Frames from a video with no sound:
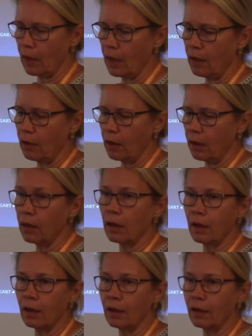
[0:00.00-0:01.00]
Two
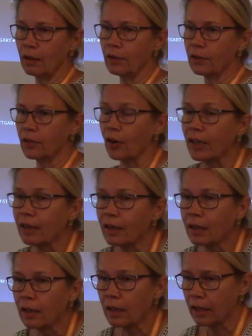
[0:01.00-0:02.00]
minutes. Sorry?
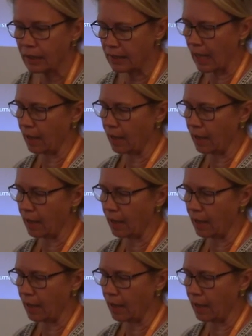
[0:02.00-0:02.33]
Two minutes.